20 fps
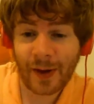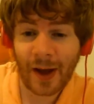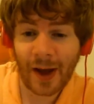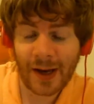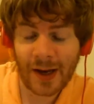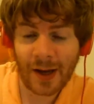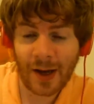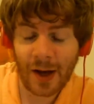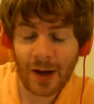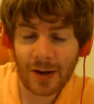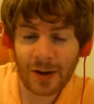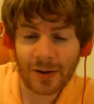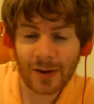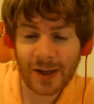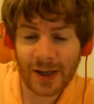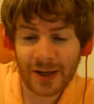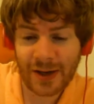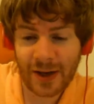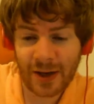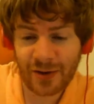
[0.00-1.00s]
kind of
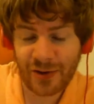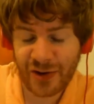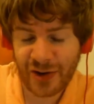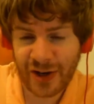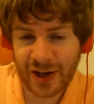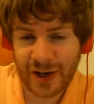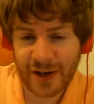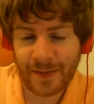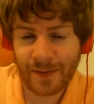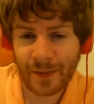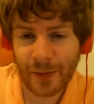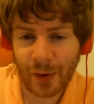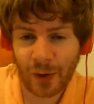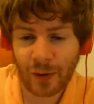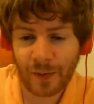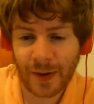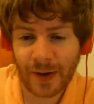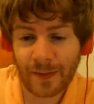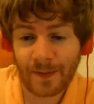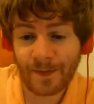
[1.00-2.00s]
ugly, dingy
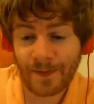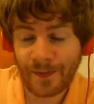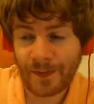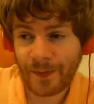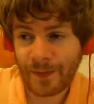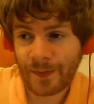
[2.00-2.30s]
urban